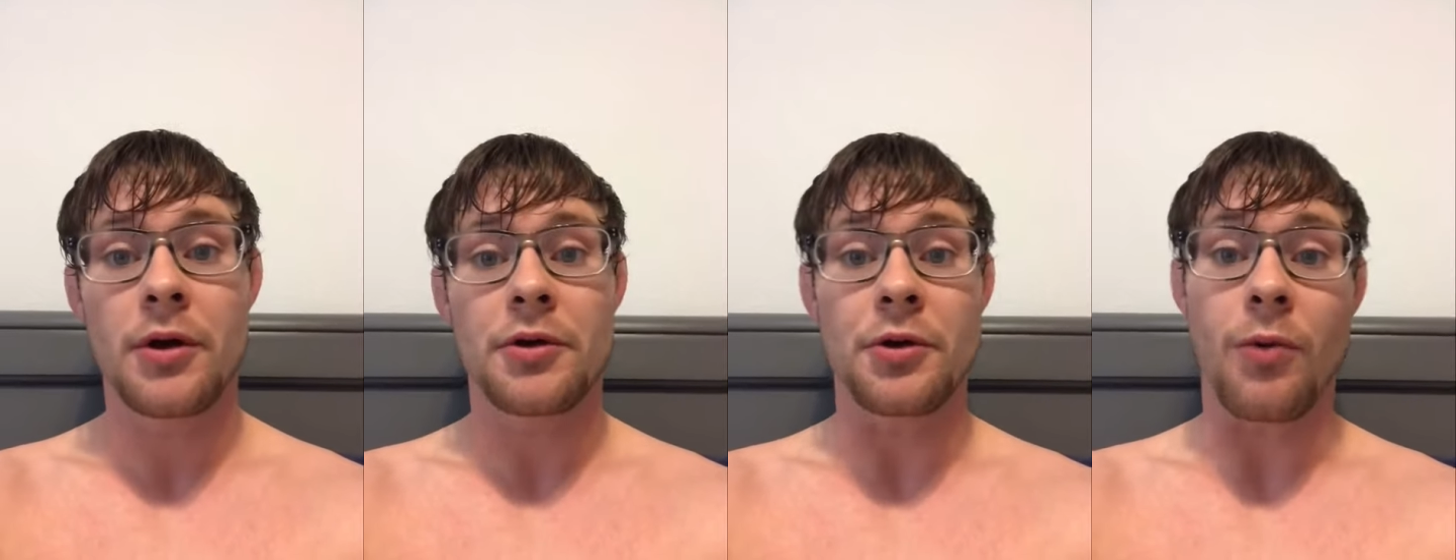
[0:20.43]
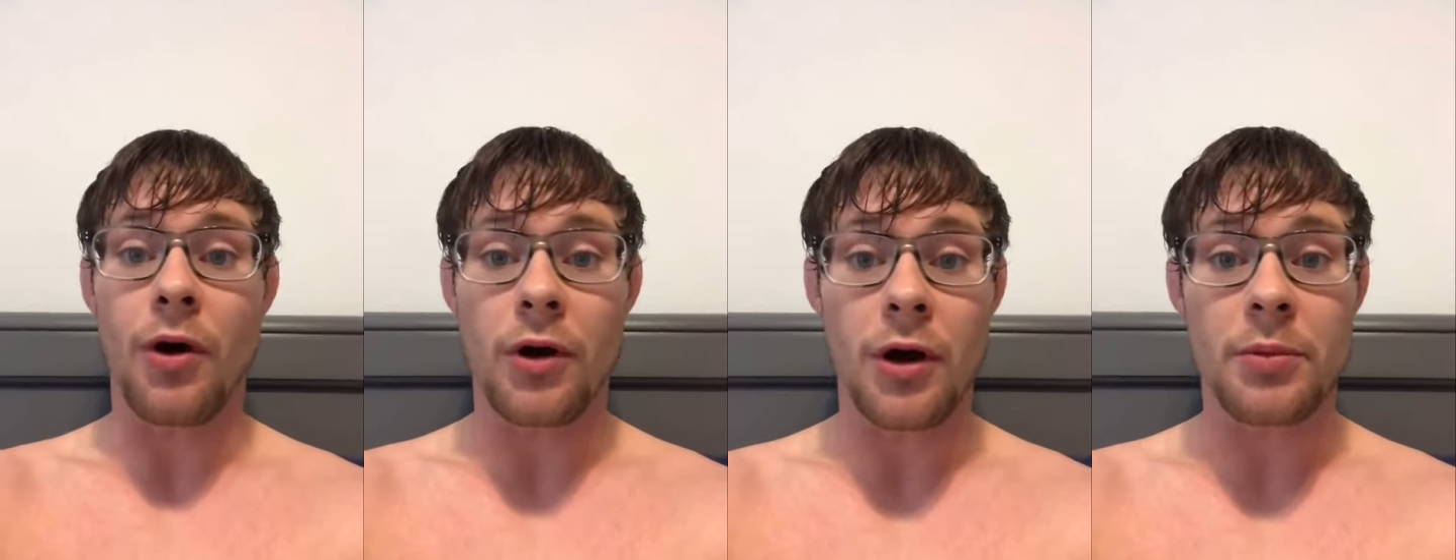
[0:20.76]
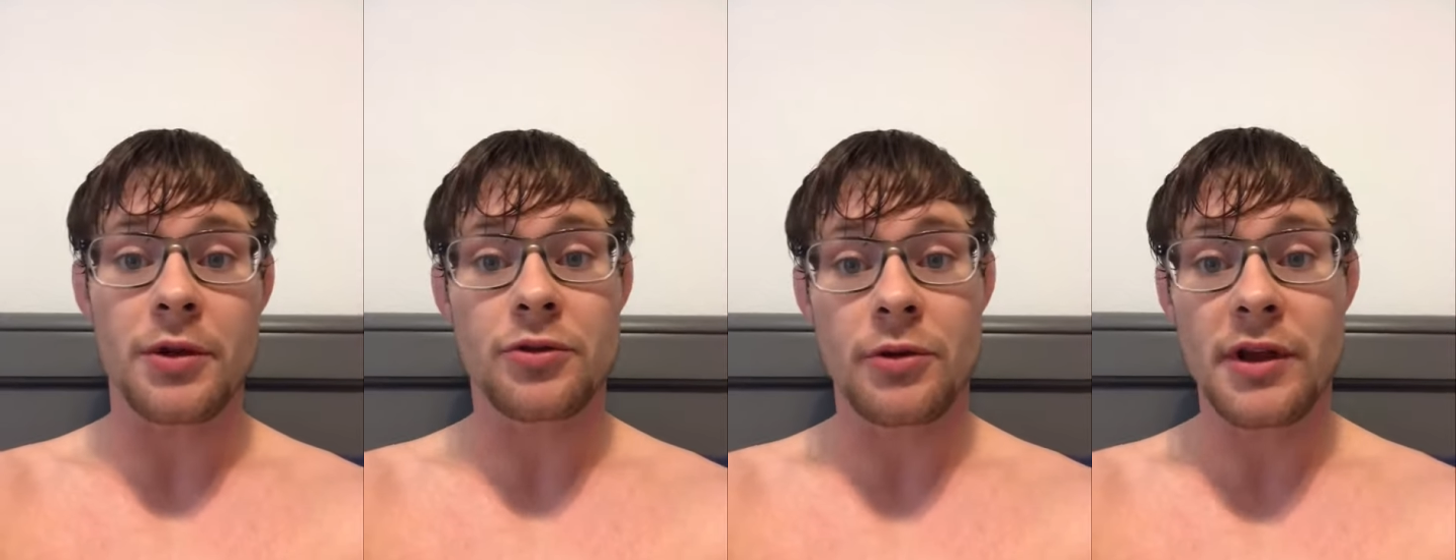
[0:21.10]
You woke
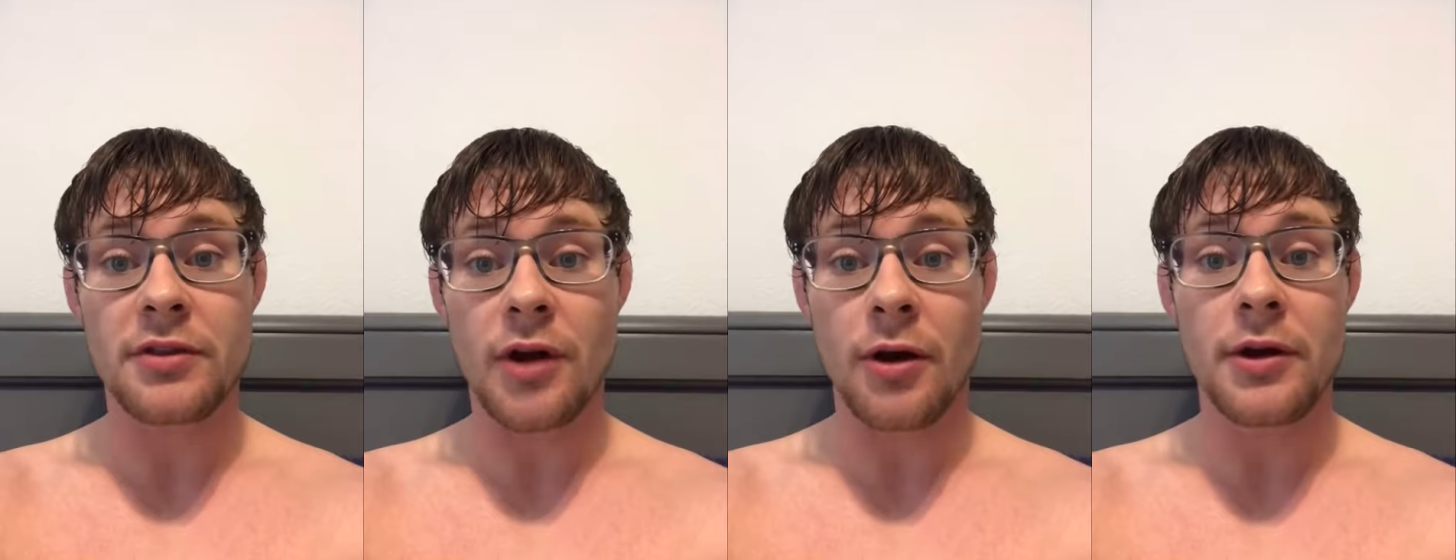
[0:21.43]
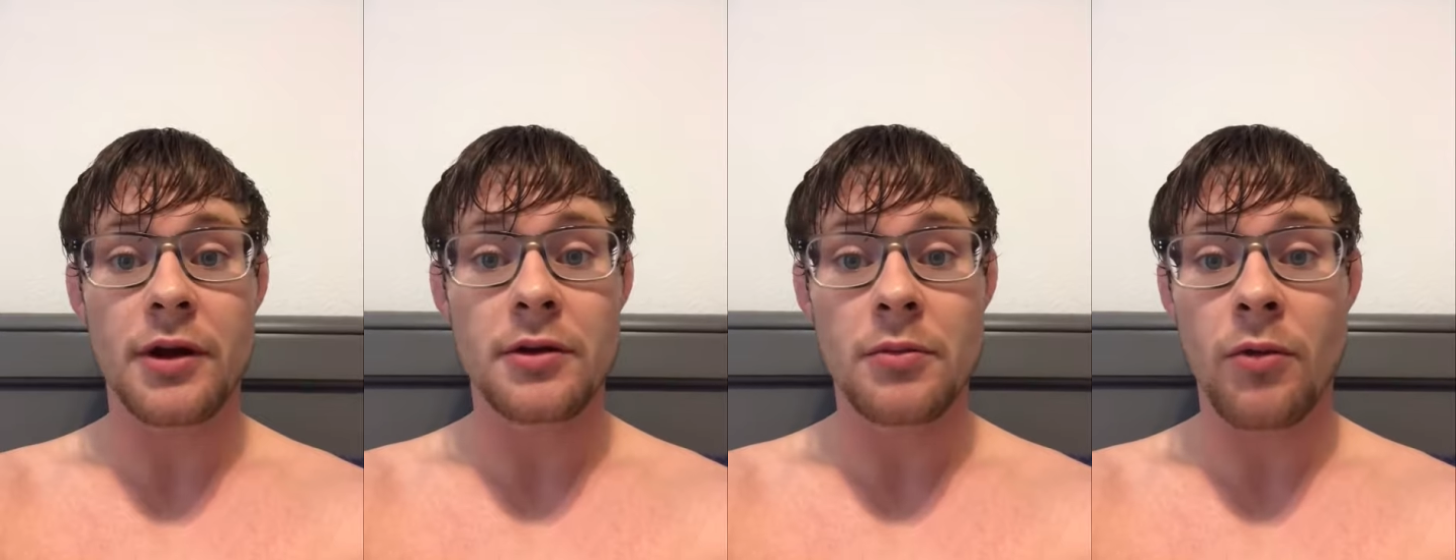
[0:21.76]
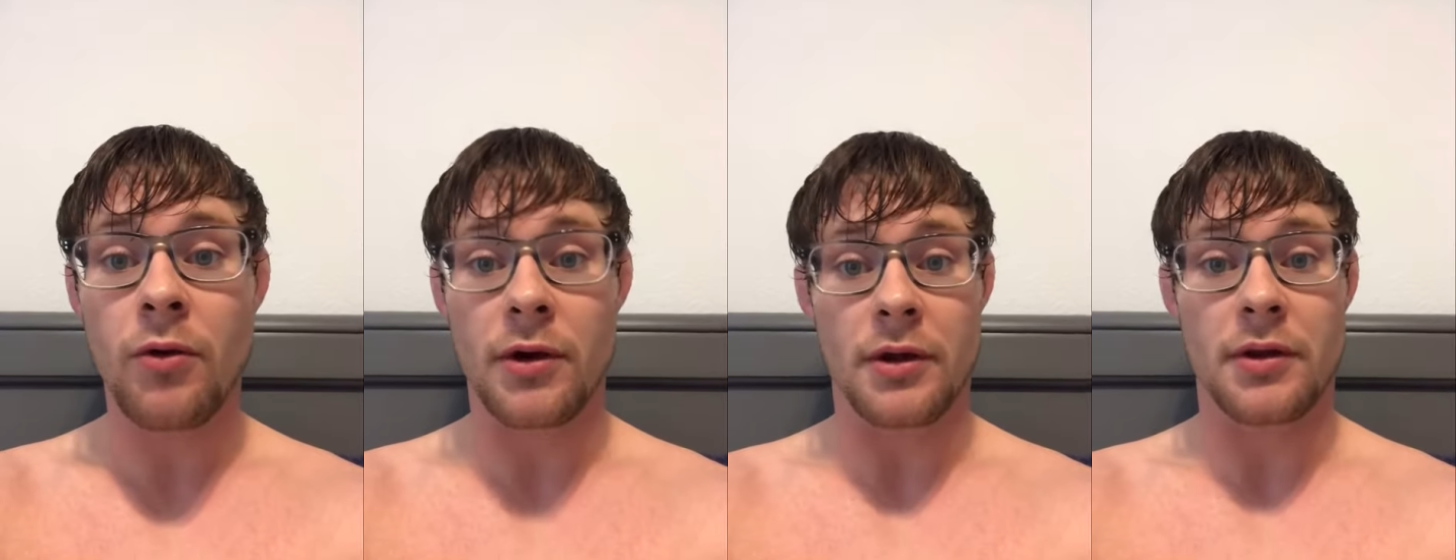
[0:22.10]
up at 3.30 in the
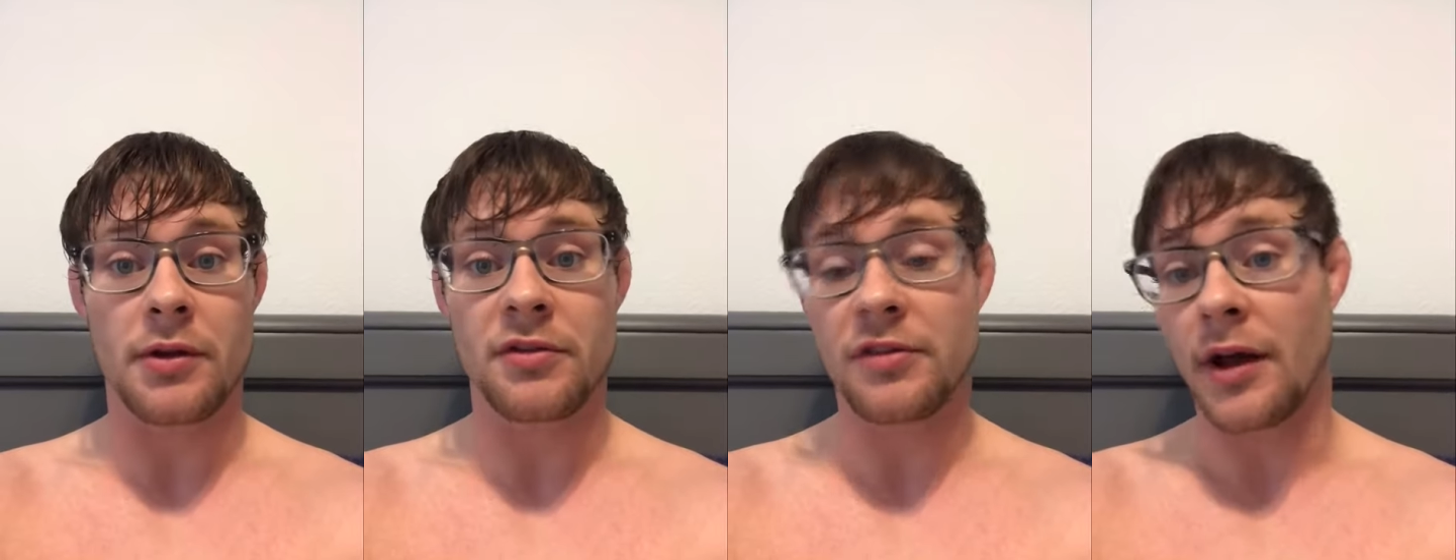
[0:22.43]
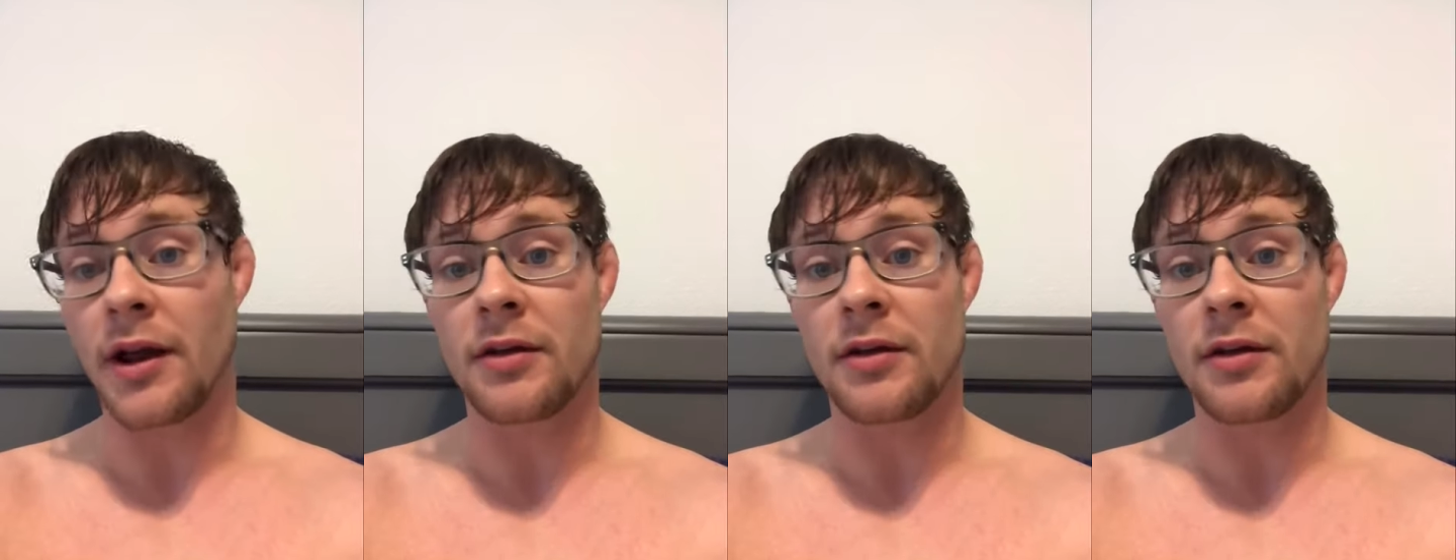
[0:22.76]
morning and stayed